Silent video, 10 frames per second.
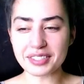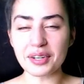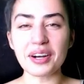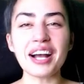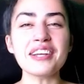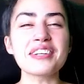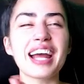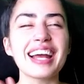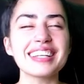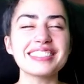so hi you
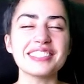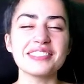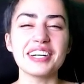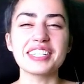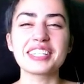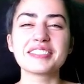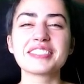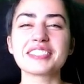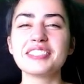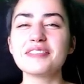guys and welcome
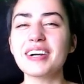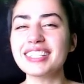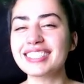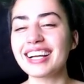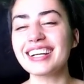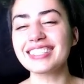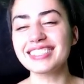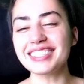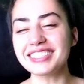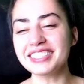to my
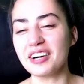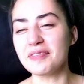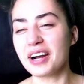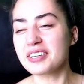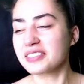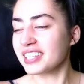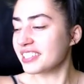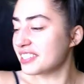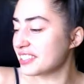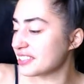channel. I'm back with a
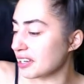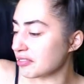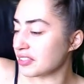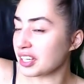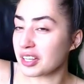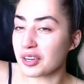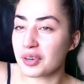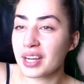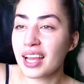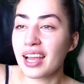new
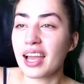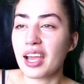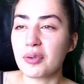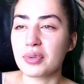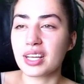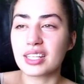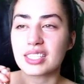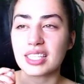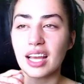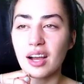video and we're gonna
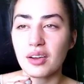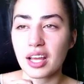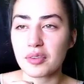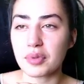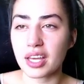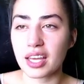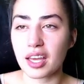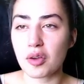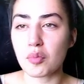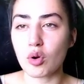check out
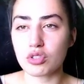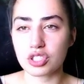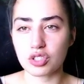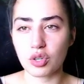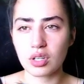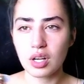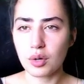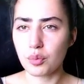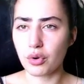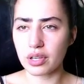NBA emotional
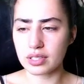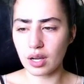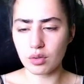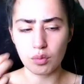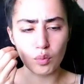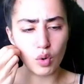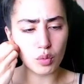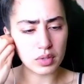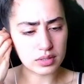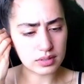breakdown
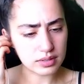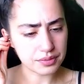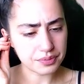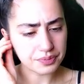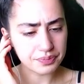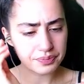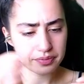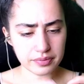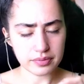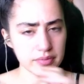moments.
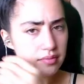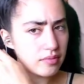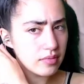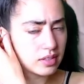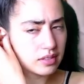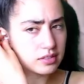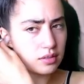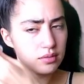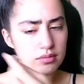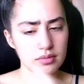
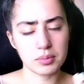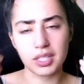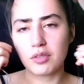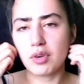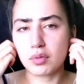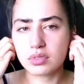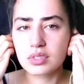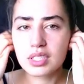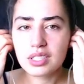So I'm not gonna ramble.